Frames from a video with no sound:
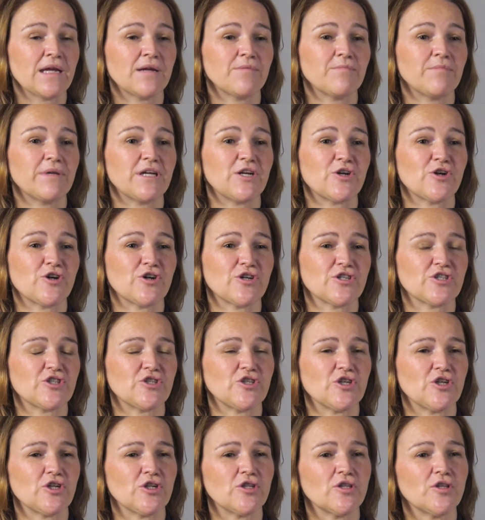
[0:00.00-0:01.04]
Because
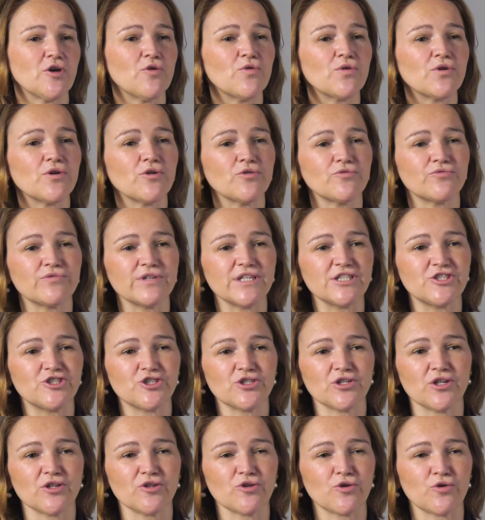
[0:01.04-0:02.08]
the local
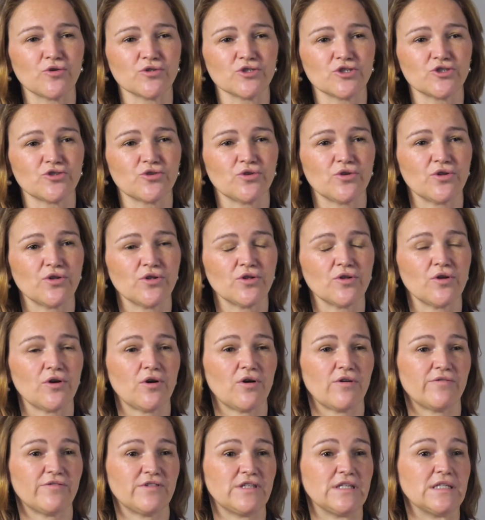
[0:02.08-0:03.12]
regional control
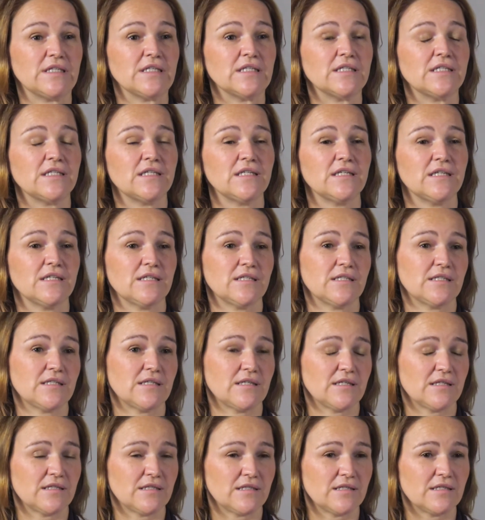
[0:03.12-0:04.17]
of the disease
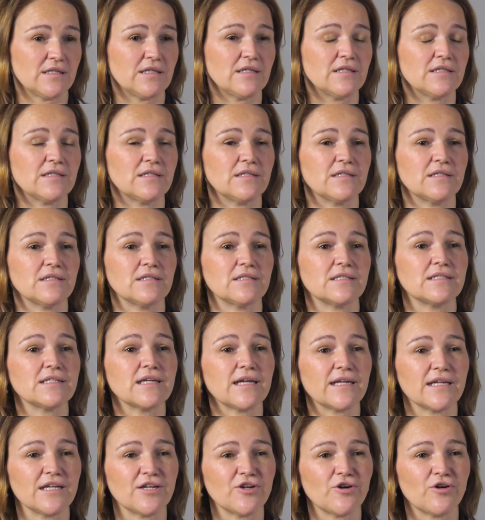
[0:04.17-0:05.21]
in the, in the
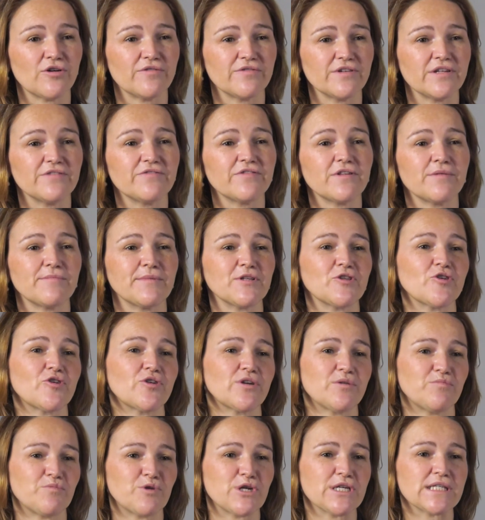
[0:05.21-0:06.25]
setting of
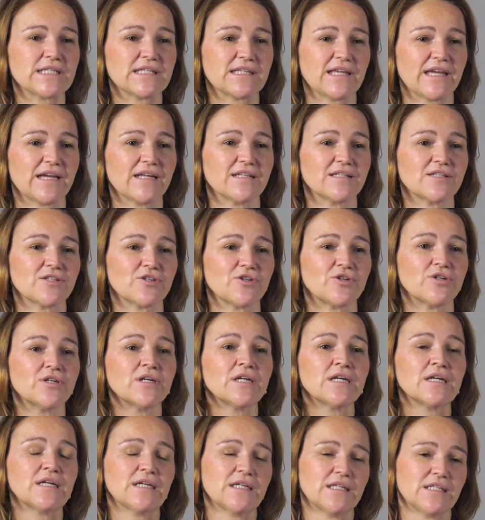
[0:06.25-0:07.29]
inflammatory breast cancer
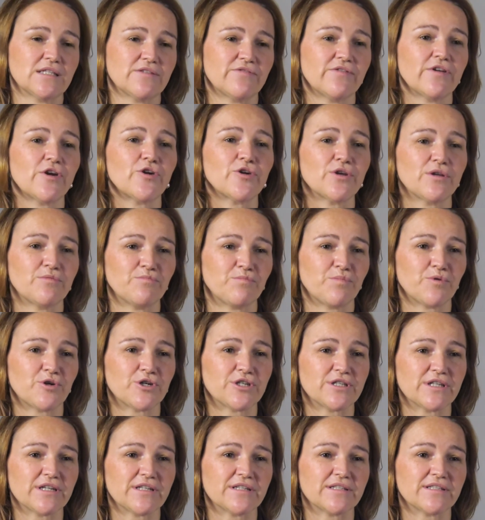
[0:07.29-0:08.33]
is very
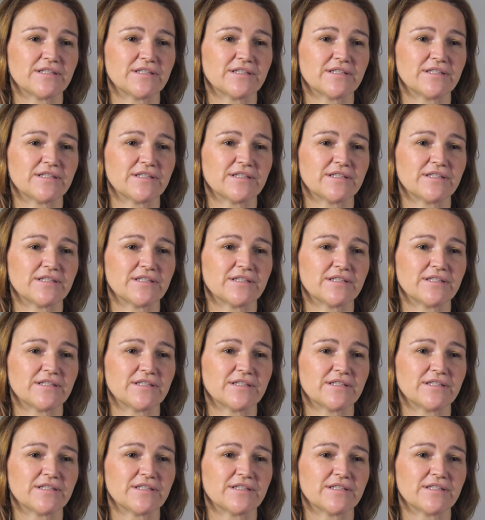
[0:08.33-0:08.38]
important.